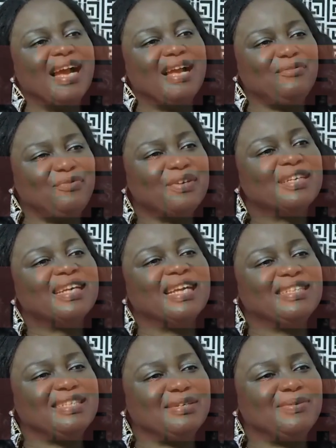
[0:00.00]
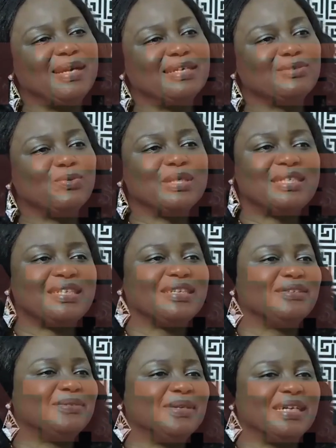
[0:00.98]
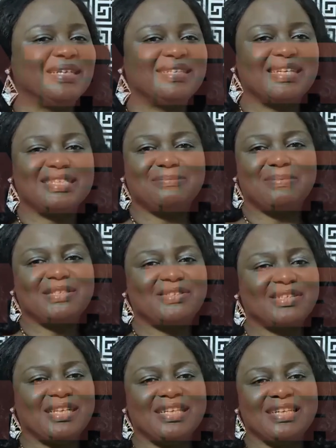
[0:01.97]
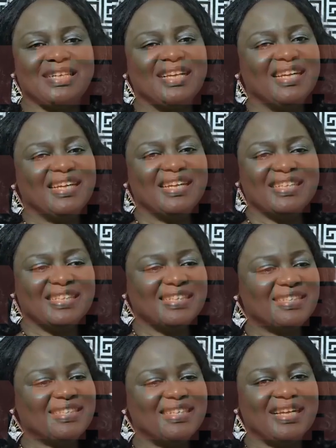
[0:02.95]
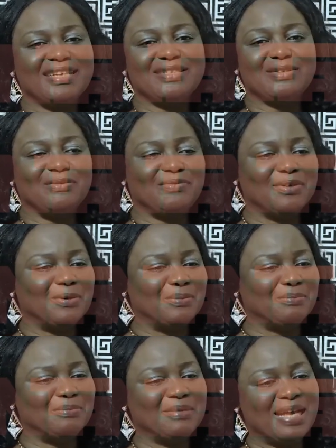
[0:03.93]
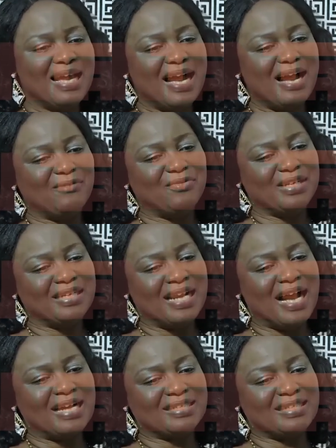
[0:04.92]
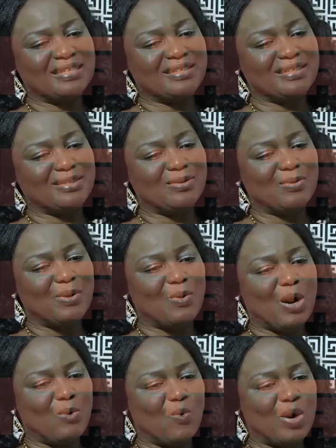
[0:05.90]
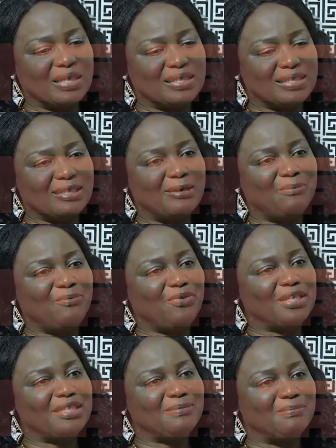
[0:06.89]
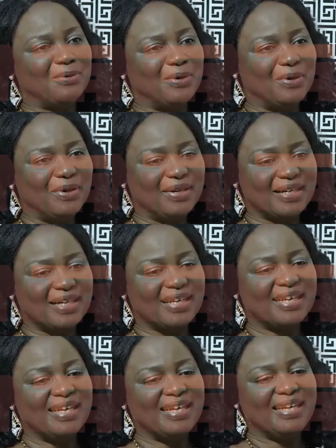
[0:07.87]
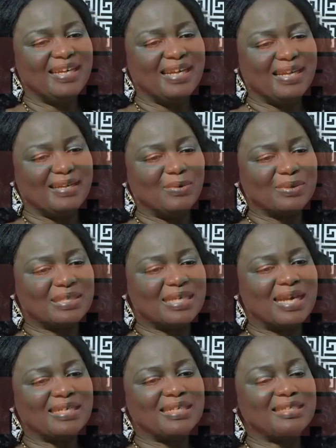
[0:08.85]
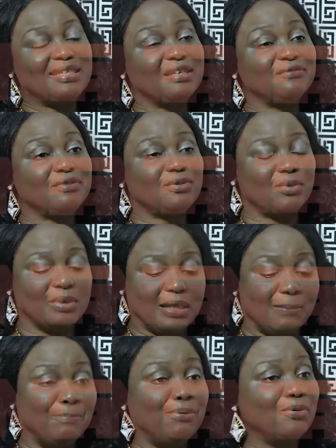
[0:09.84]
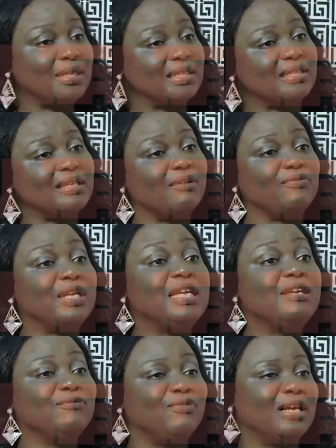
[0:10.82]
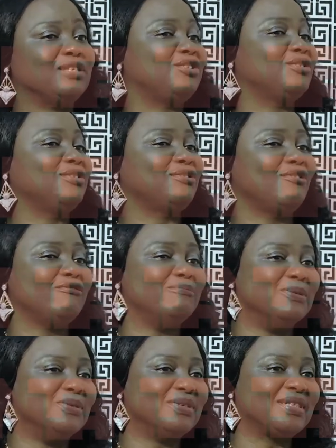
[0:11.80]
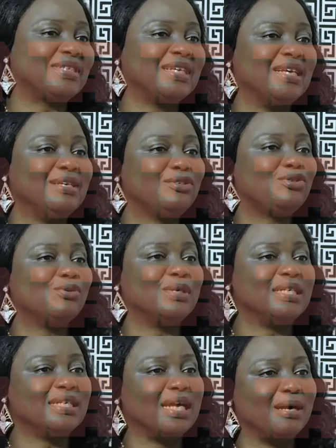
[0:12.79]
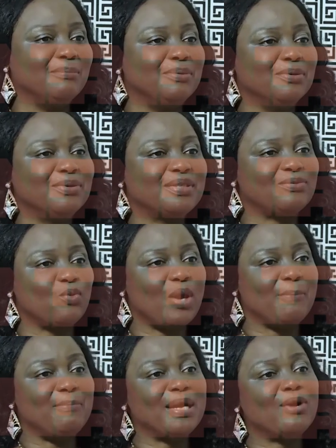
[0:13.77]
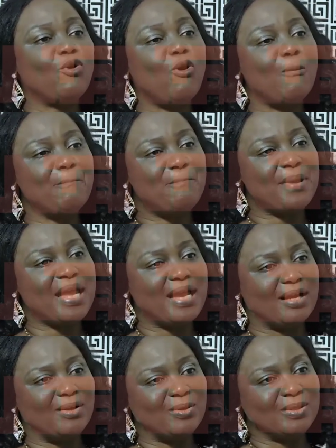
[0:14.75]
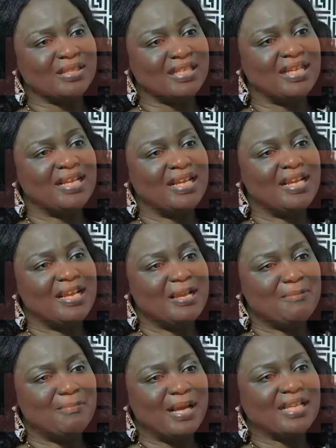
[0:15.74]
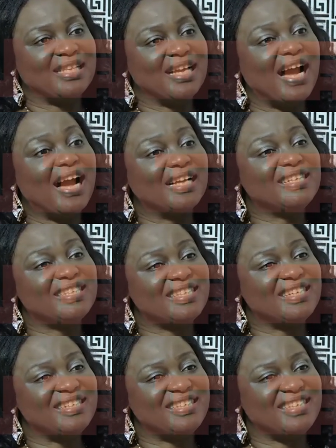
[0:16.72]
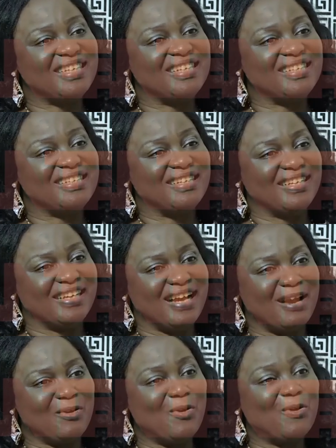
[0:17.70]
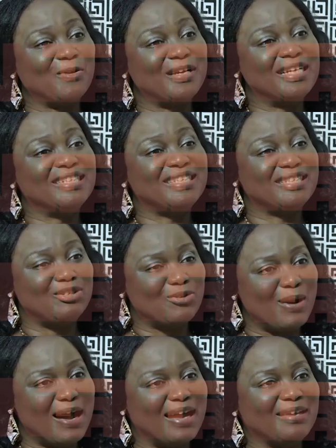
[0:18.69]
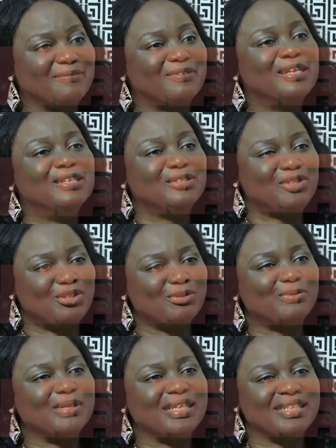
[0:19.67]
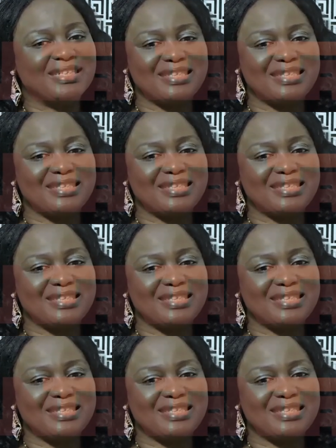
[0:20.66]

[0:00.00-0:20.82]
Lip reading: I feel Nigerians will still read, especially in these days of having access to a WhatsApp, Facebook, and alternatives to the book itself, e-versions of books, mm-hmm. to read our books. We're being compelled by the ICT current drive to read.